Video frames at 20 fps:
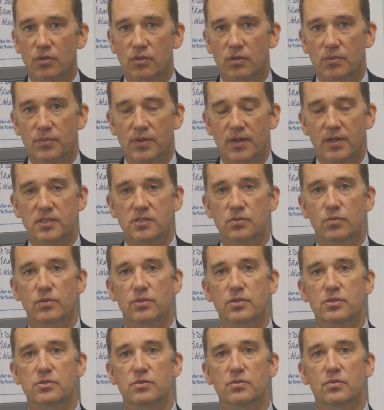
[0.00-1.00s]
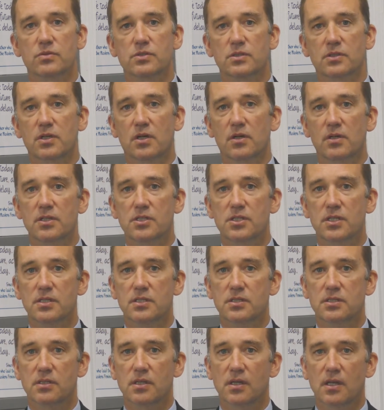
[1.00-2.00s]
compared to other schools and
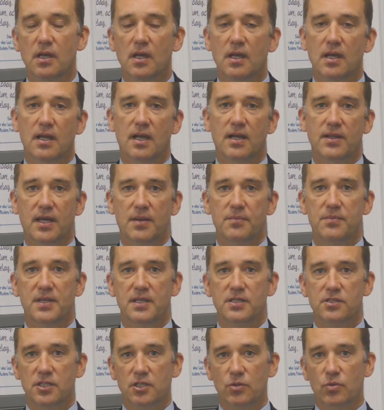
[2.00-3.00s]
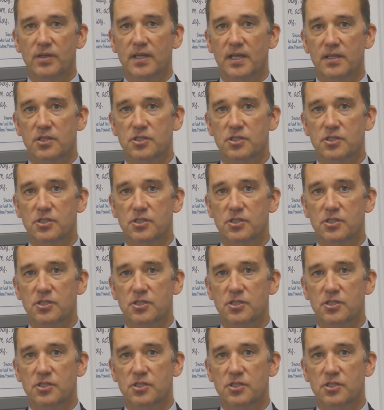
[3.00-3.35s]
colleges, and that means that you'll get the